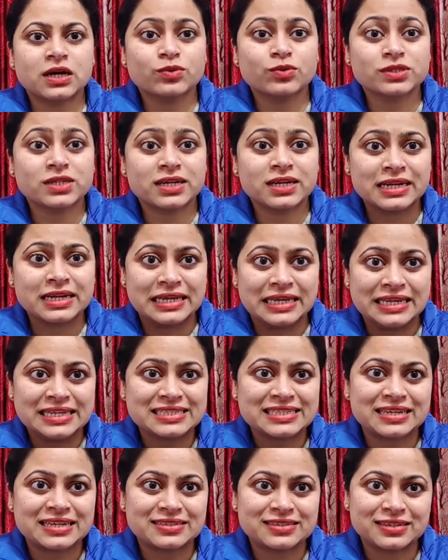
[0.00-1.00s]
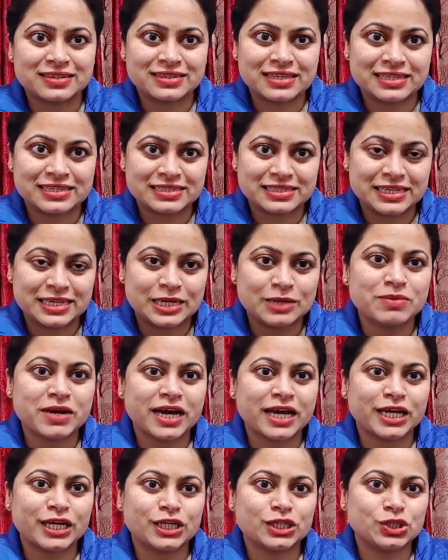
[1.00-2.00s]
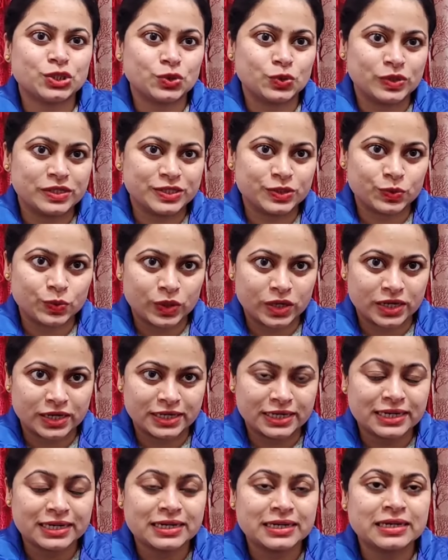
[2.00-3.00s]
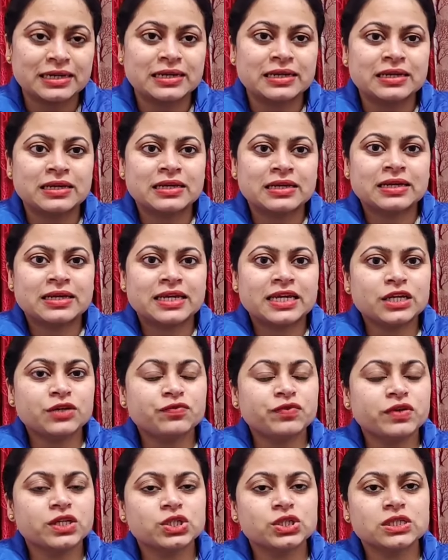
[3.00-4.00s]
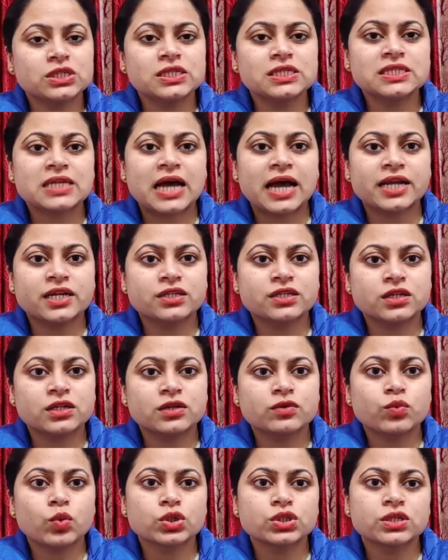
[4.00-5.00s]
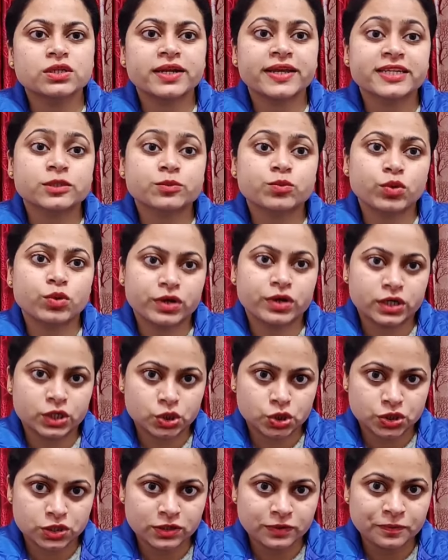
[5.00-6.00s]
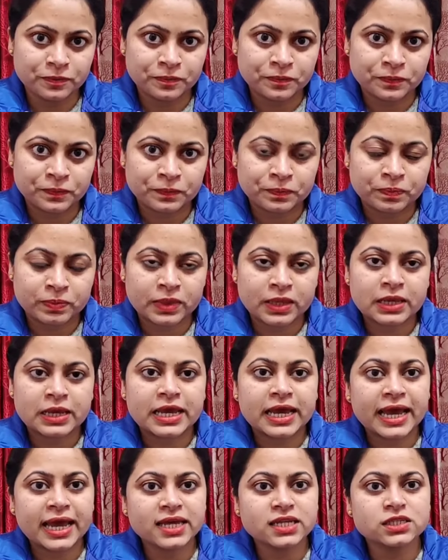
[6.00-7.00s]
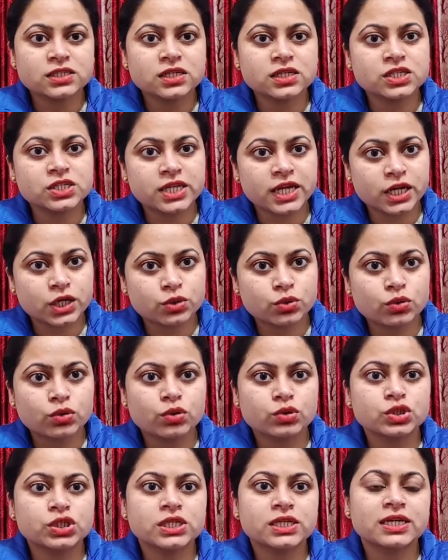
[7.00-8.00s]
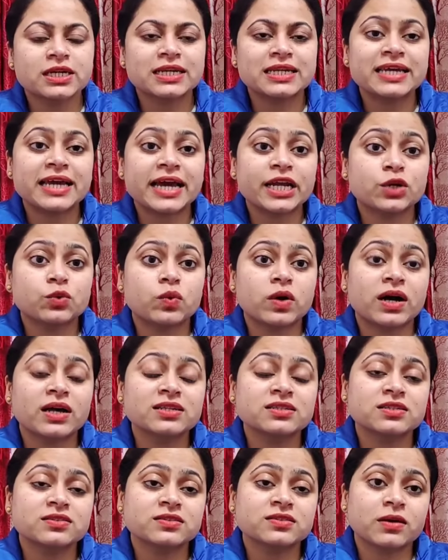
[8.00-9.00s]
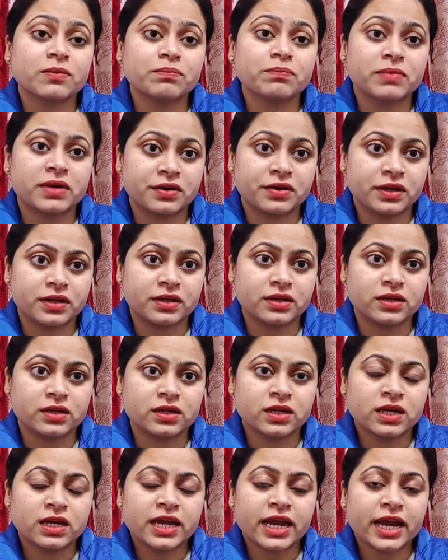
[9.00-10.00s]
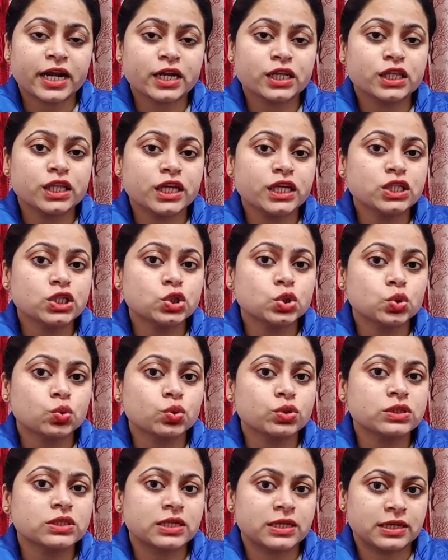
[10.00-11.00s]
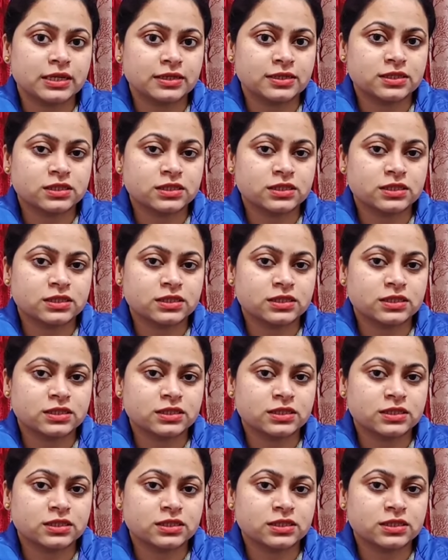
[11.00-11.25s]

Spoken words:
Leagues Under the Sea by Jules Verne. It features underwater exploration and a technologically advanced submarine. And which two things?